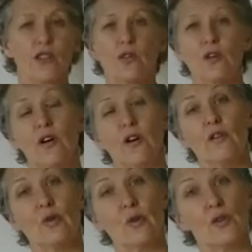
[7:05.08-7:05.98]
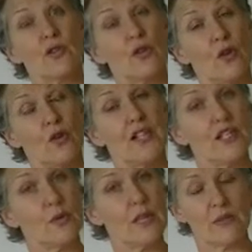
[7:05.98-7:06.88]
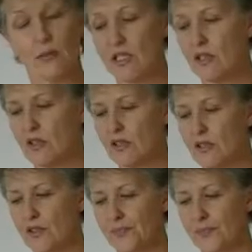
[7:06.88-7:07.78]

to, of course, on this week's materials.